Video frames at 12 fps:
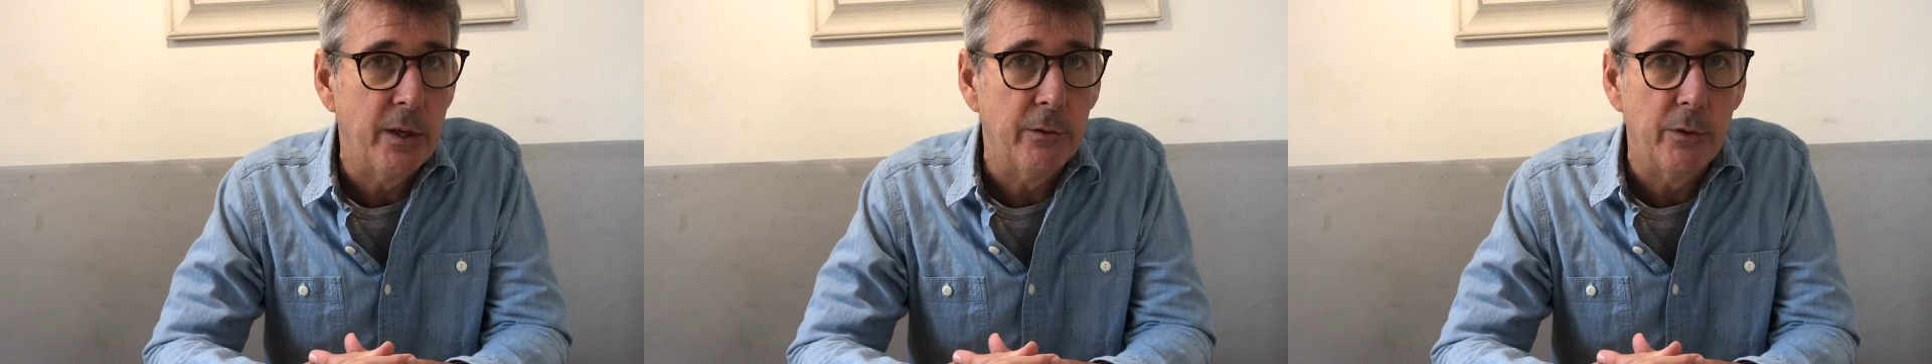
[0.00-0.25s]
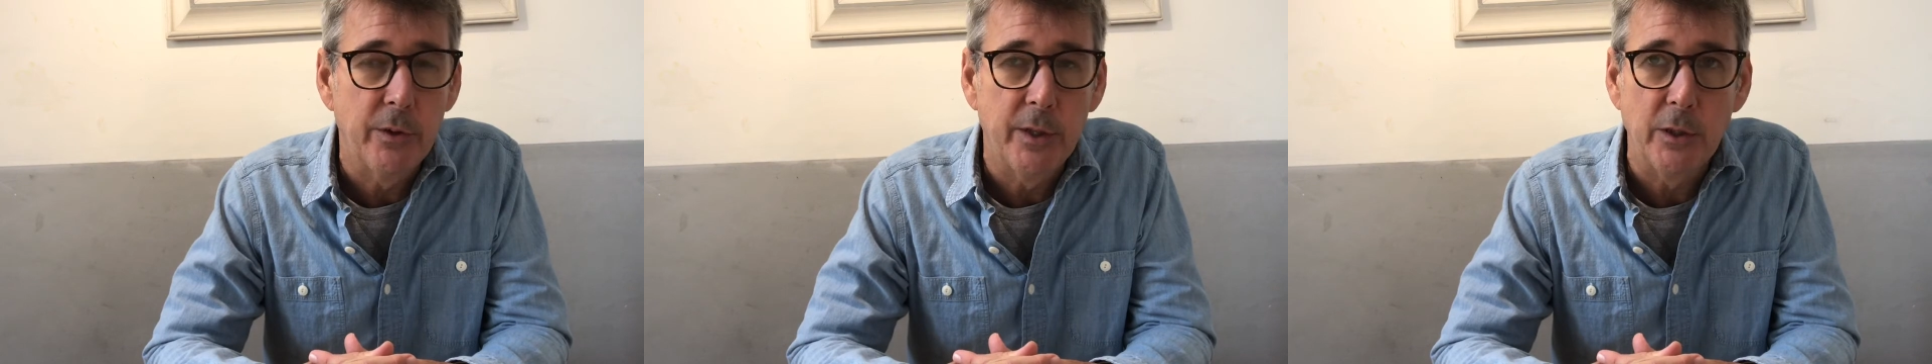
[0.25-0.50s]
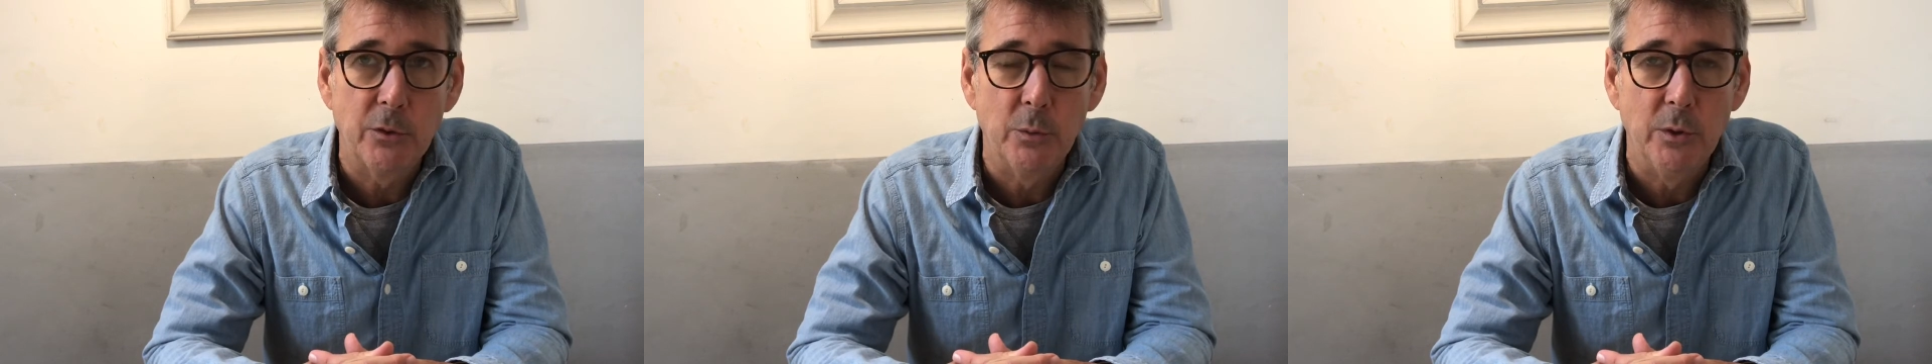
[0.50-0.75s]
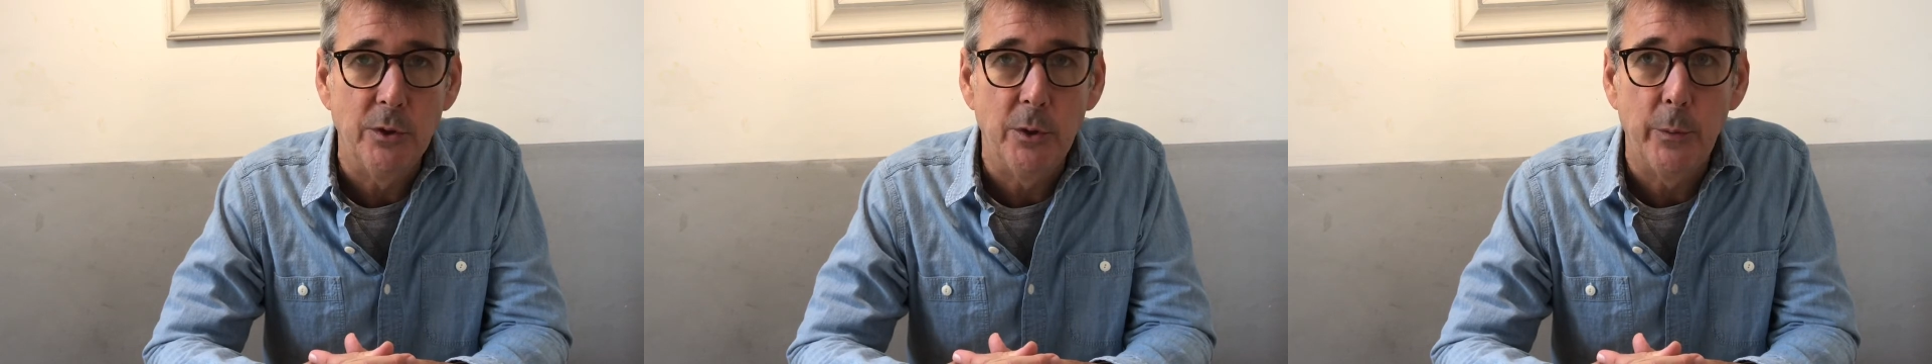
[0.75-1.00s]
other things we're
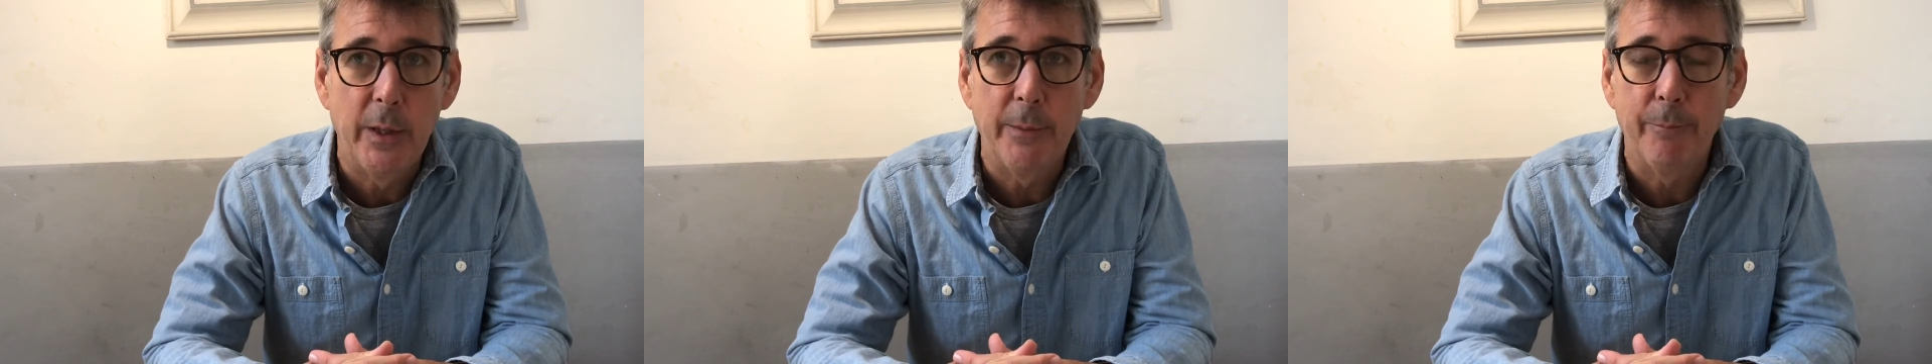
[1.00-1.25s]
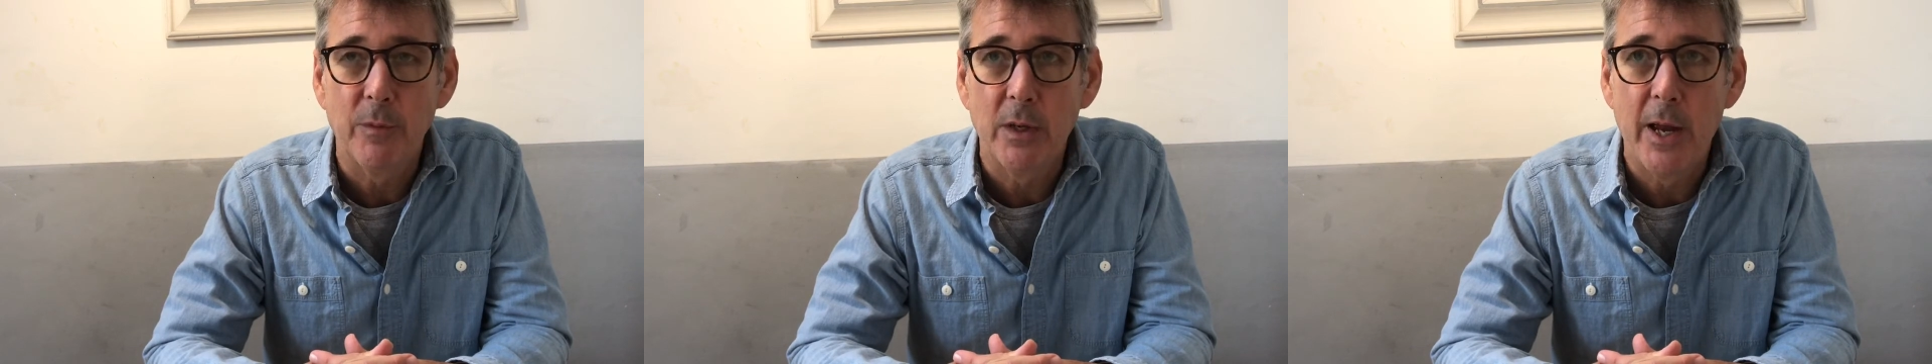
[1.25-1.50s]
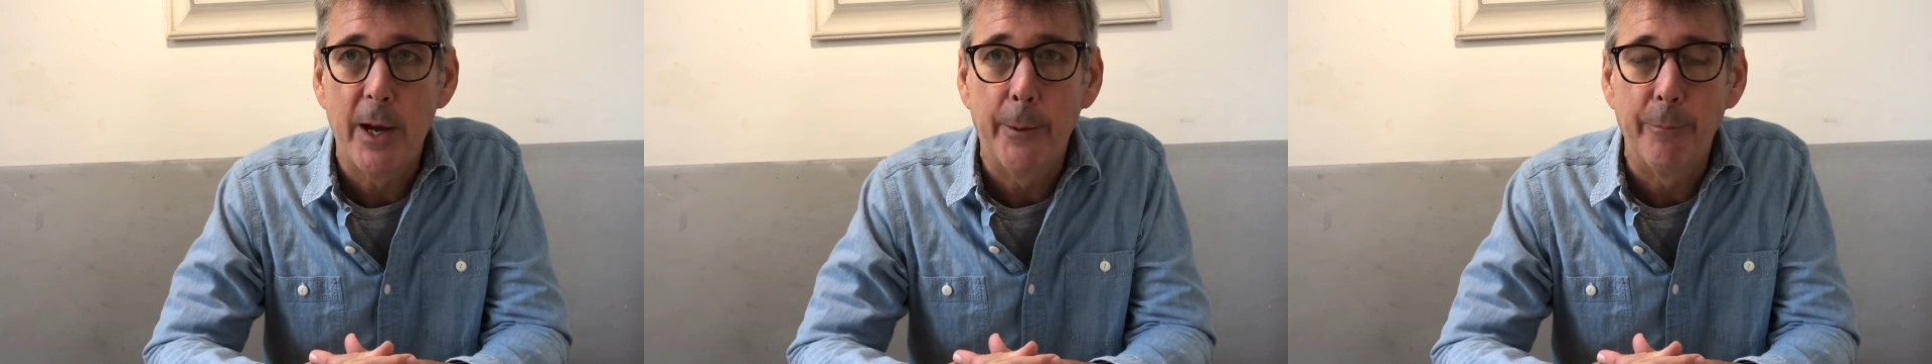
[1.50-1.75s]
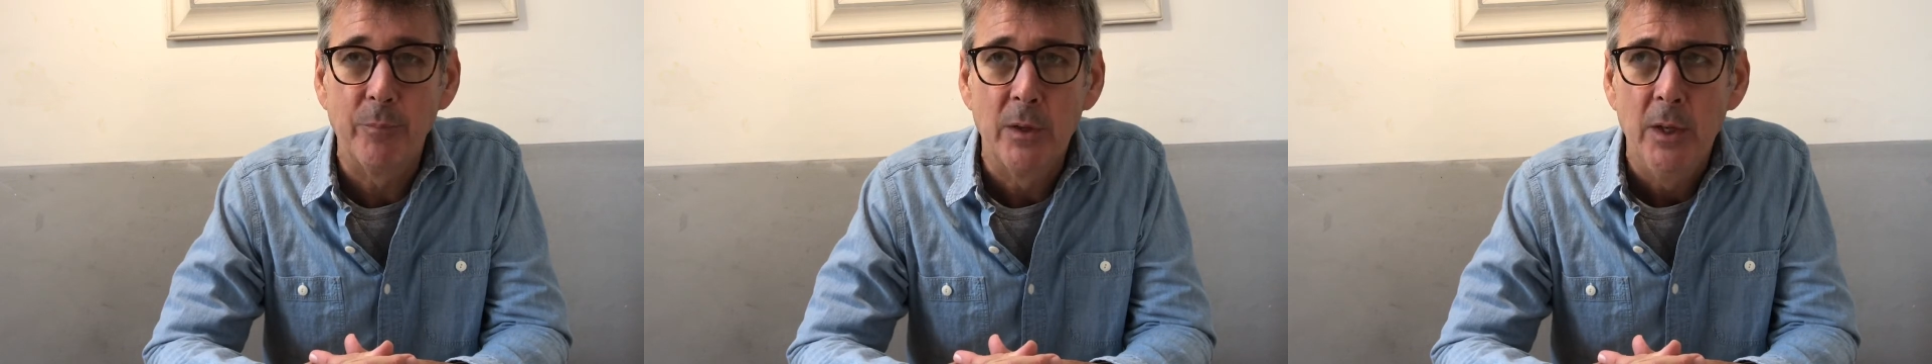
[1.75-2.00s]
doing. Now,